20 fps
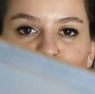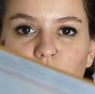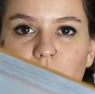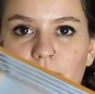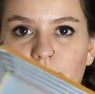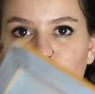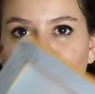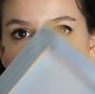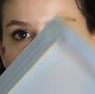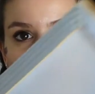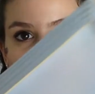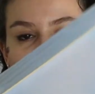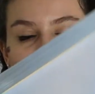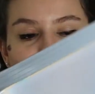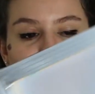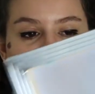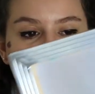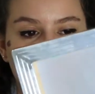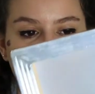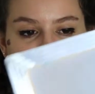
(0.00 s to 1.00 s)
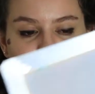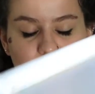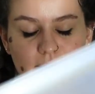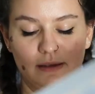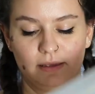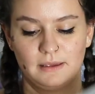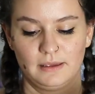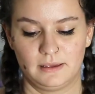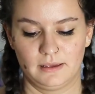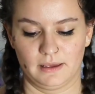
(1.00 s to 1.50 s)
what I'm calling the back,
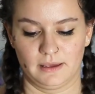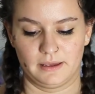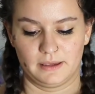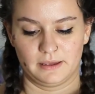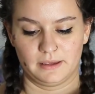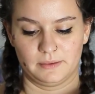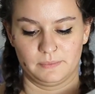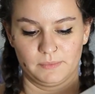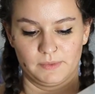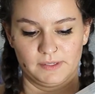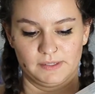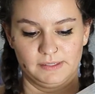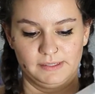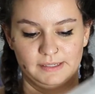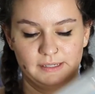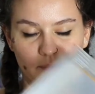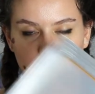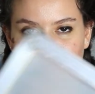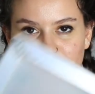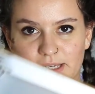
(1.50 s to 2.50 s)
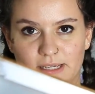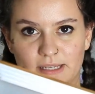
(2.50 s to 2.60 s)
this dipped